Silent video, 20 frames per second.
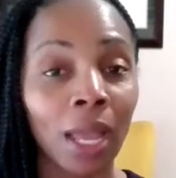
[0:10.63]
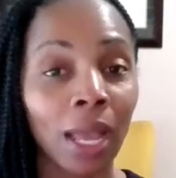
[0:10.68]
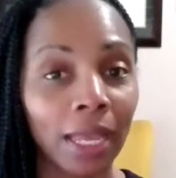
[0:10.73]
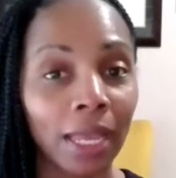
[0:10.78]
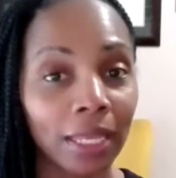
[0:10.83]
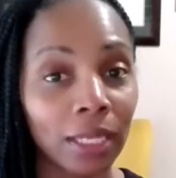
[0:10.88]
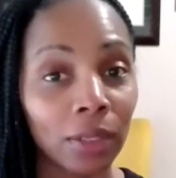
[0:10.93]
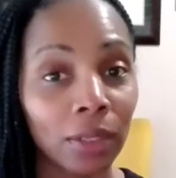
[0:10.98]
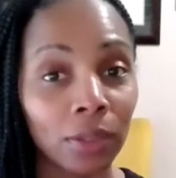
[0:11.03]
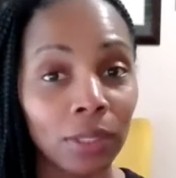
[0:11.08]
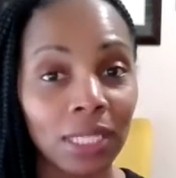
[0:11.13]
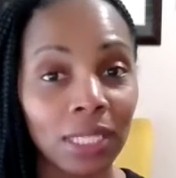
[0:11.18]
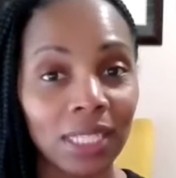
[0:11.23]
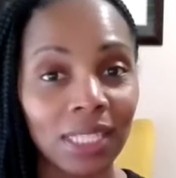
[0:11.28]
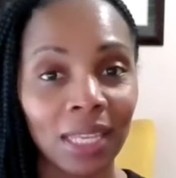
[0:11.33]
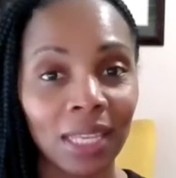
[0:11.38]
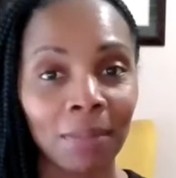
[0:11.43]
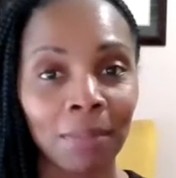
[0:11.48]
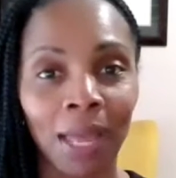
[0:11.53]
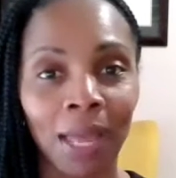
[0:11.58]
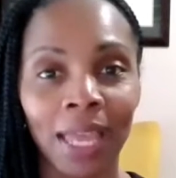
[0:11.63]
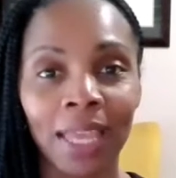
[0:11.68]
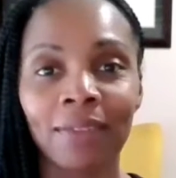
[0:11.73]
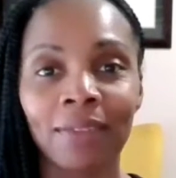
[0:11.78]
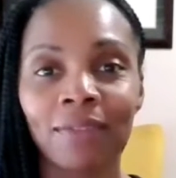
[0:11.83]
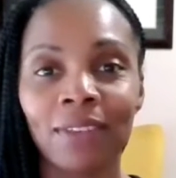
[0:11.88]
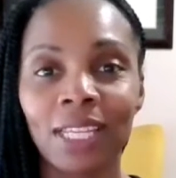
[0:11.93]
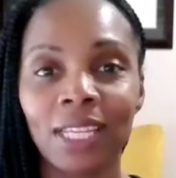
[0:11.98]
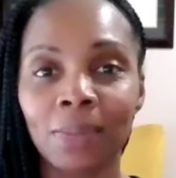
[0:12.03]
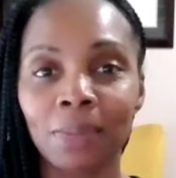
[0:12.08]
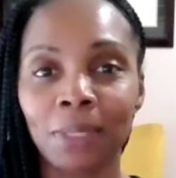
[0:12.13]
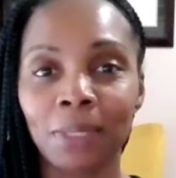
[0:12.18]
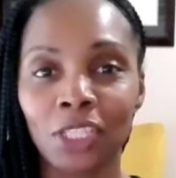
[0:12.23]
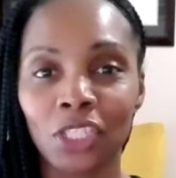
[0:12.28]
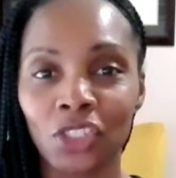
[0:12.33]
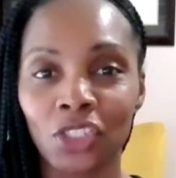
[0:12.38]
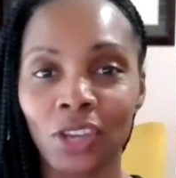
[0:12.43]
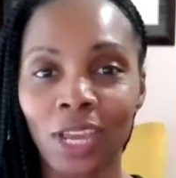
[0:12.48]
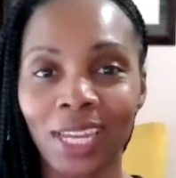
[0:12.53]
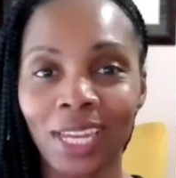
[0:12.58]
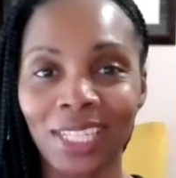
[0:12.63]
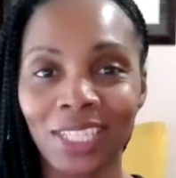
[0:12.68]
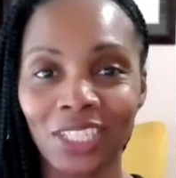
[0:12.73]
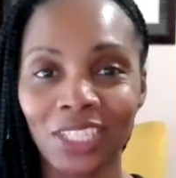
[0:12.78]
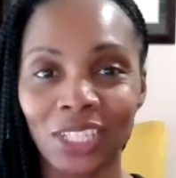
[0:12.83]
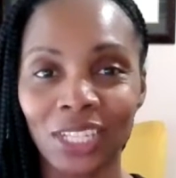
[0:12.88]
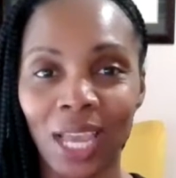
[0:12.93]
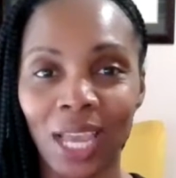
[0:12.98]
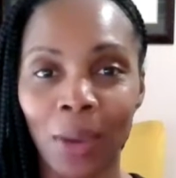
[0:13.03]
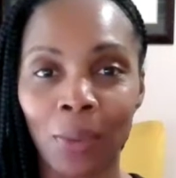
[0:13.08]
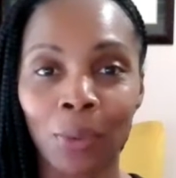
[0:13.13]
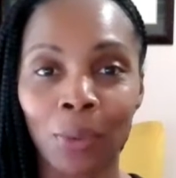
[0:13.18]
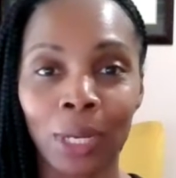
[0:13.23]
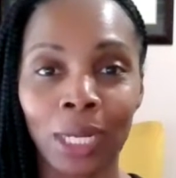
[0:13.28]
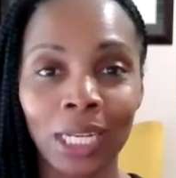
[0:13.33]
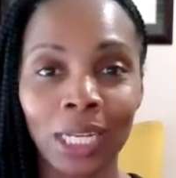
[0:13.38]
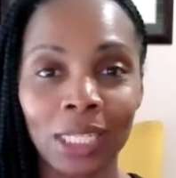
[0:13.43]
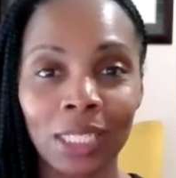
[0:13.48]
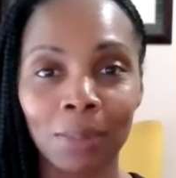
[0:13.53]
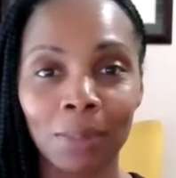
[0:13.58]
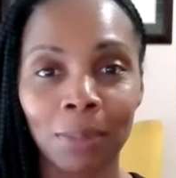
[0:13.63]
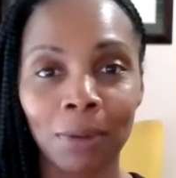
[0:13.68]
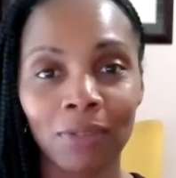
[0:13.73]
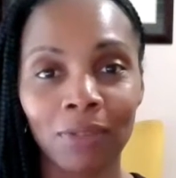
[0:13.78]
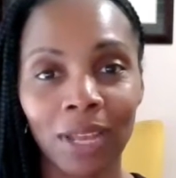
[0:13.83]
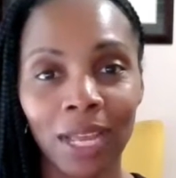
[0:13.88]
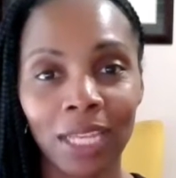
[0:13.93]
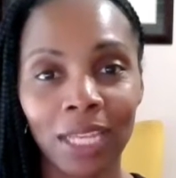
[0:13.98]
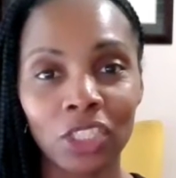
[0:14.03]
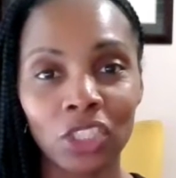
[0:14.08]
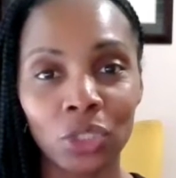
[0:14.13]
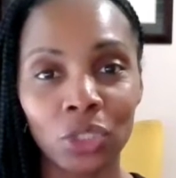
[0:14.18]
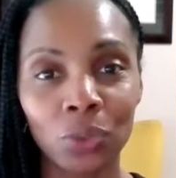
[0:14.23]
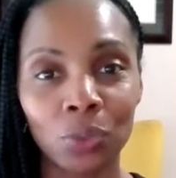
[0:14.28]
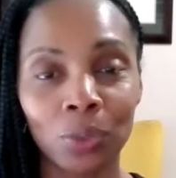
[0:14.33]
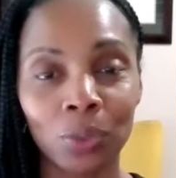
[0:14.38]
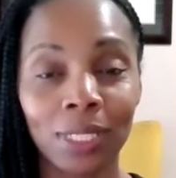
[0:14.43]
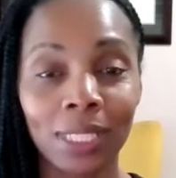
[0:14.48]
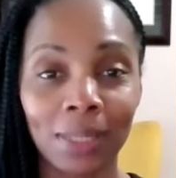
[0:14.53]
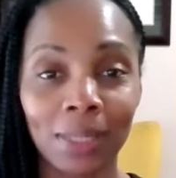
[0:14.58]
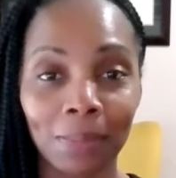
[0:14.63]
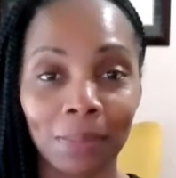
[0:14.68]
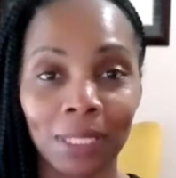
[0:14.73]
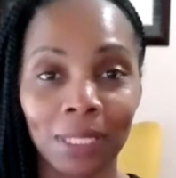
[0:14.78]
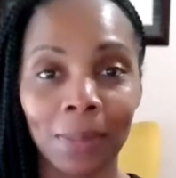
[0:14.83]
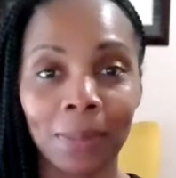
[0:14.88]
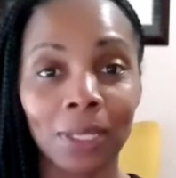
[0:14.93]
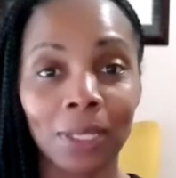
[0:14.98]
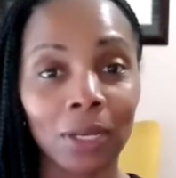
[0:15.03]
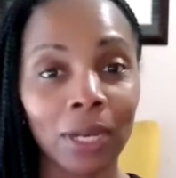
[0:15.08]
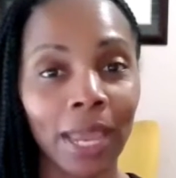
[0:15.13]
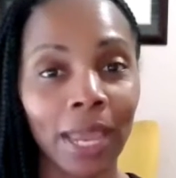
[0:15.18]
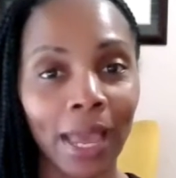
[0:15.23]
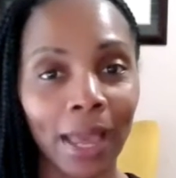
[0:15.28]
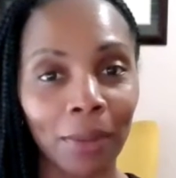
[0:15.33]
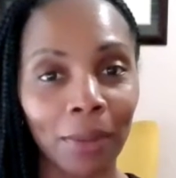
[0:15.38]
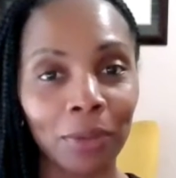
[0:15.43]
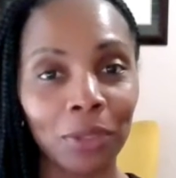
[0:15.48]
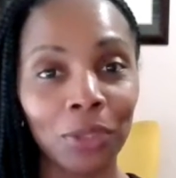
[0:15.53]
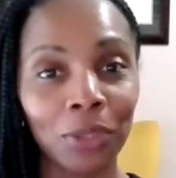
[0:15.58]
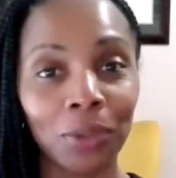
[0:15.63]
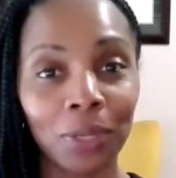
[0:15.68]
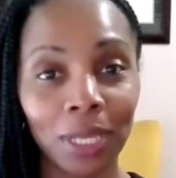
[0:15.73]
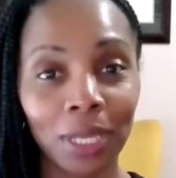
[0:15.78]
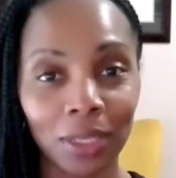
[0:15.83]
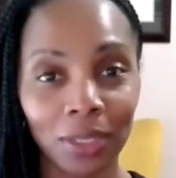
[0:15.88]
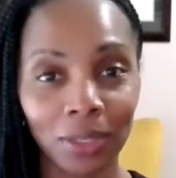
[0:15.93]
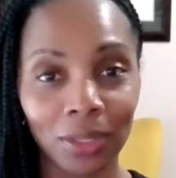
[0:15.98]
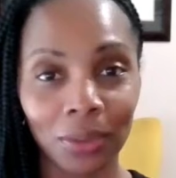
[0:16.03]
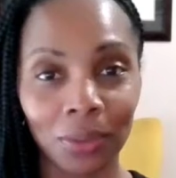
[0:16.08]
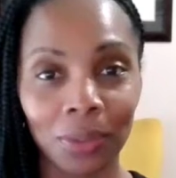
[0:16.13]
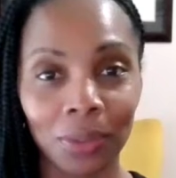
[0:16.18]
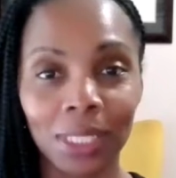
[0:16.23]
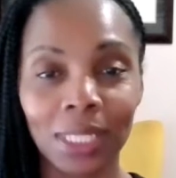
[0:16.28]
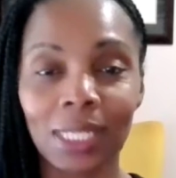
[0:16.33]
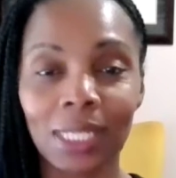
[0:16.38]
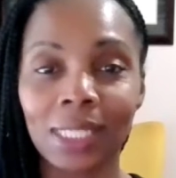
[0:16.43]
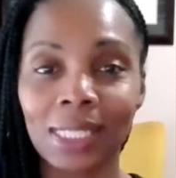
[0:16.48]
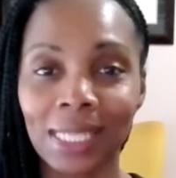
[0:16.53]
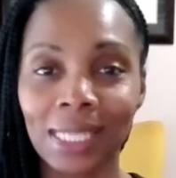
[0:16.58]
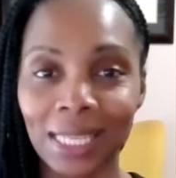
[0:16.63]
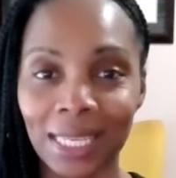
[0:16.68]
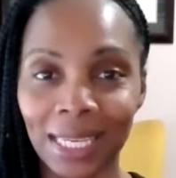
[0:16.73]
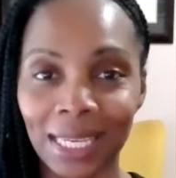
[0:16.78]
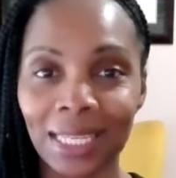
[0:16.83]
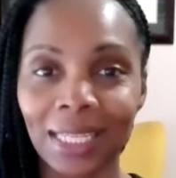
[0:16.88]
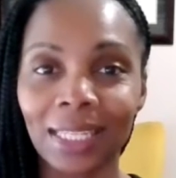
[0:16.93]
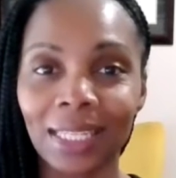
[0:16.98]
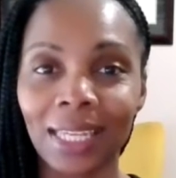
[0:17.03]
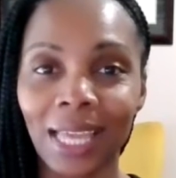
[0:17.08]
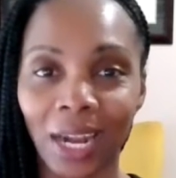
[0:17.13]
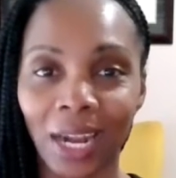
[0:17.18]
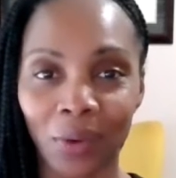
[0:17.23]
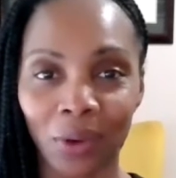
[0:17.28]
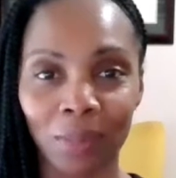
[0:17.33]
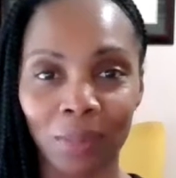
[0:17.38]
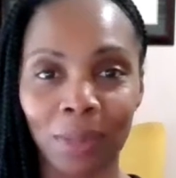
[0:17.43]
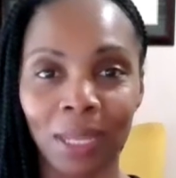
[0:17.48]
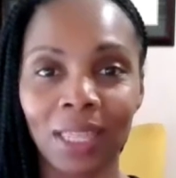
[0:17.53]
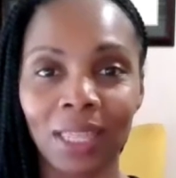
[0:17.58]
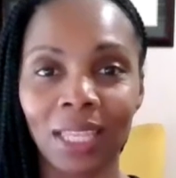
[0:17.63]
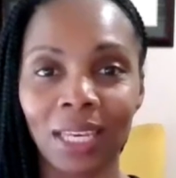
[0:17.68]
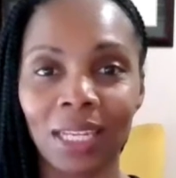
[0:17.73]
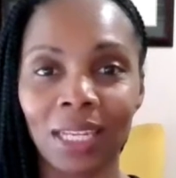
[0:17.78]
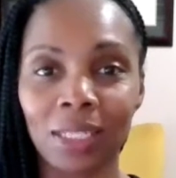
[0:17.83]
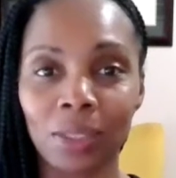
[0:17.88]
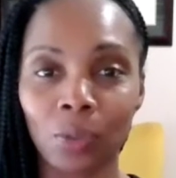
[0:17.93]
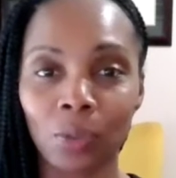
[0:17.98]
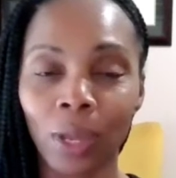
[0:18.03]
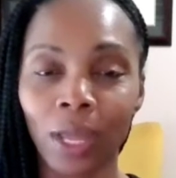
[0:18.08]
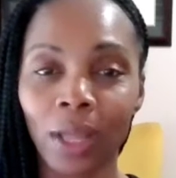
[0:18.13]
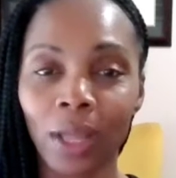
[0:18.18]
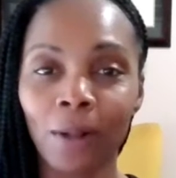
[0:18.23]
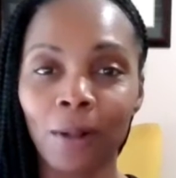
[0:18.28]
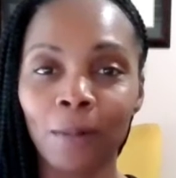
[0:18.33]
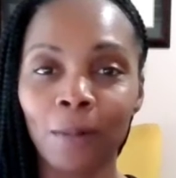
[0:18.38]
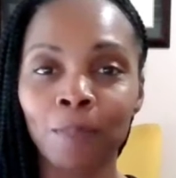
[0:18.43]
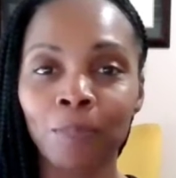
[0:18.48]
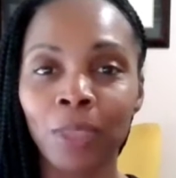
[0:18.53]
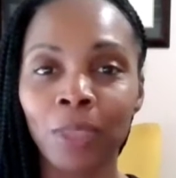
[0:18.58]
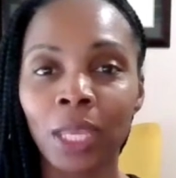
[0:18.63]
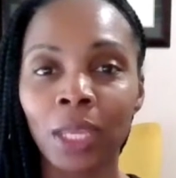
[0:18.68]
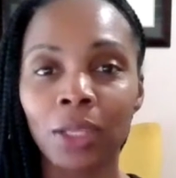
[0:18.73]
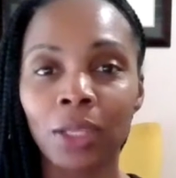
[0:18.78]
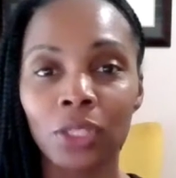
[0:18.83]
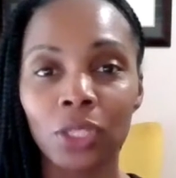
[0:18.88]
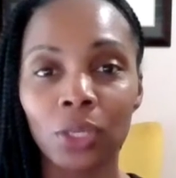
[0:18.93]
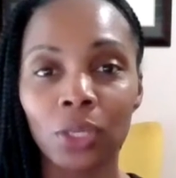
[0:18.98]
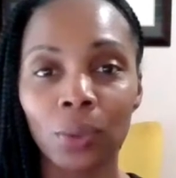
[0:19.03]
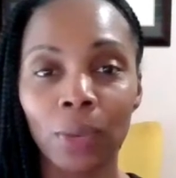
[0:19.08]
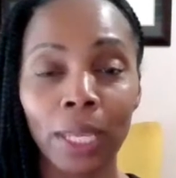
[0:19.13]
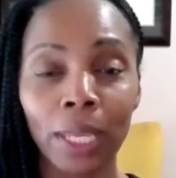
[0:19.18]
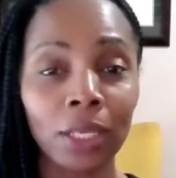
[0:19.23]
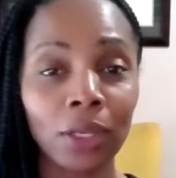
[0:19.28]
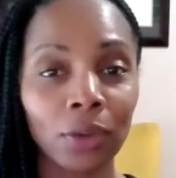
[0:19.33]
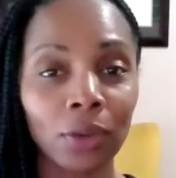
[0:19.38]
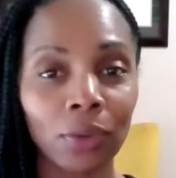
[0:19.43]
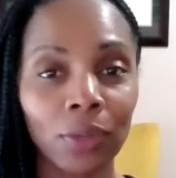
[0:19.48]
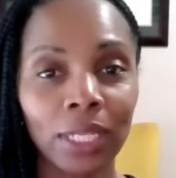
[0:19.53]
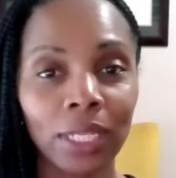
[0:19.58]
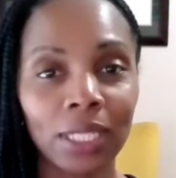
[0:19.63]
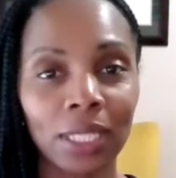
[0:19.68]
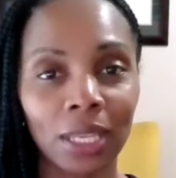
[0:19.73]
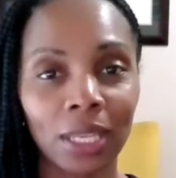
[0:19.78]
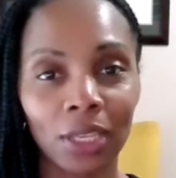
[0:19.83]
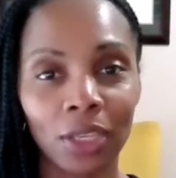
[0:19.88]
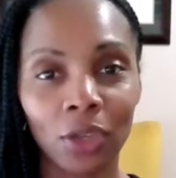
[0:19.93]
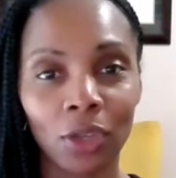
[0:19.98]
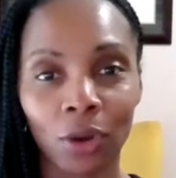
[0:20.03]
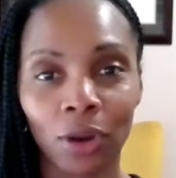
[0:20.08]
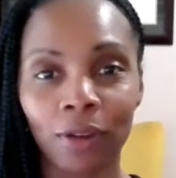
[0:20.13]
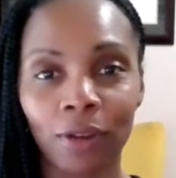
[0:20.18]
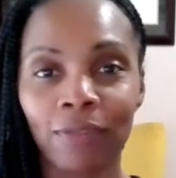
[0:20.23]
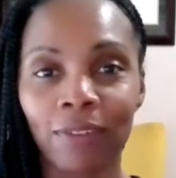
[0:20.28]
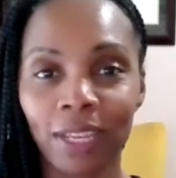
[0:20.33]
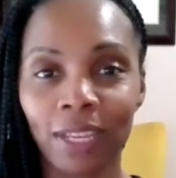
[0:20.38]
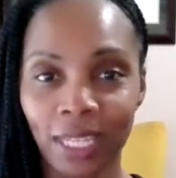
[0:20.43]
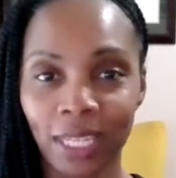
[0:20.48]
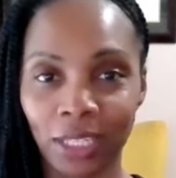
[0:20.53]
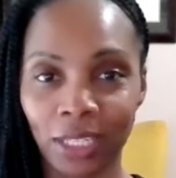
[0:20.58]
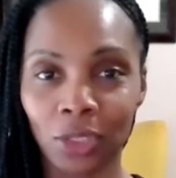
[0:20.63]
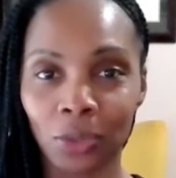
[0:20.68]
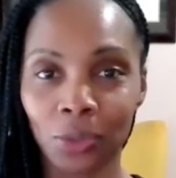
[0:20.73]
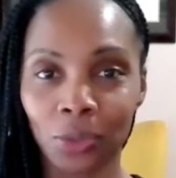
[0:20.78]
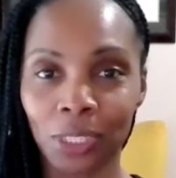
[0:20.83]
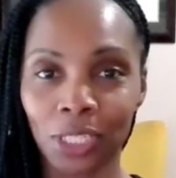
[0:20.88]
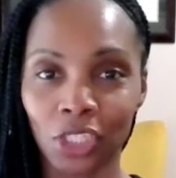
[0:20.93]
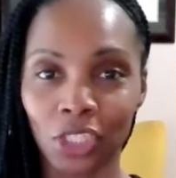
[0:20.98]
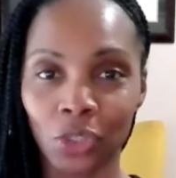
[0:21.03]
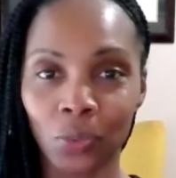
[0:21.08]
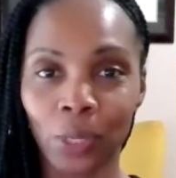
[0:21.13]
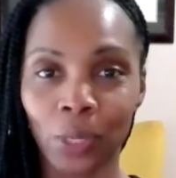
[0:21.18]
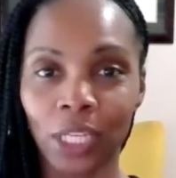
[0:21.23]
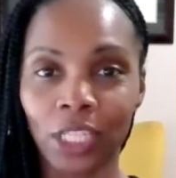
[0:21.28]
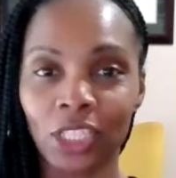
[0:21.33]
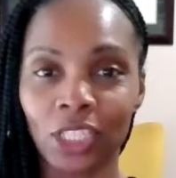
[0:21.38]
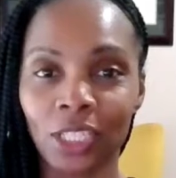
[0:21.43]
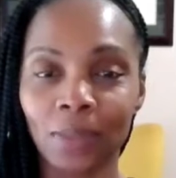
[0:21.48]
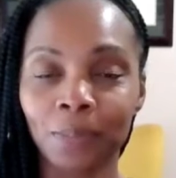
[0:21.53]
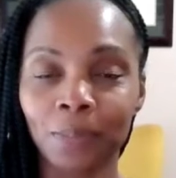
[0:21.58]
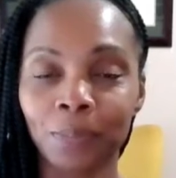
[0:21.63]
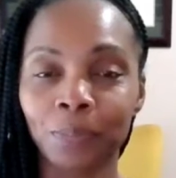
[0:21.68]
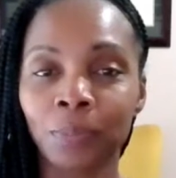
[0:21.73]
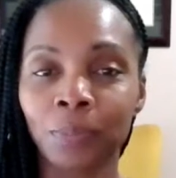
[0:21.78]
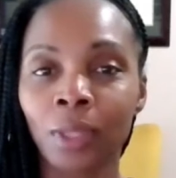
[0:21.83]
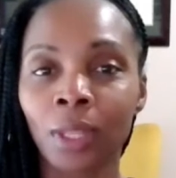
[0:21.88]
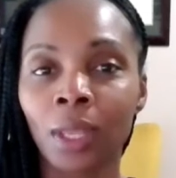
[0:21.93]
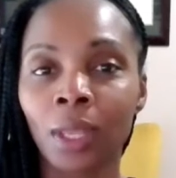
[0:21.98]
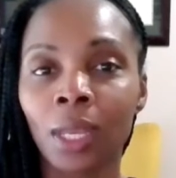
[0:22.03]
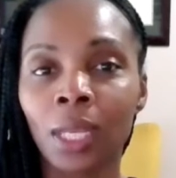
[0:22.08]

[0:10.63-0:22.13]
I use this in my investment strategy. I wanted to provide you with some tips on how you can use the CD laddering method as well to increase your financial situation.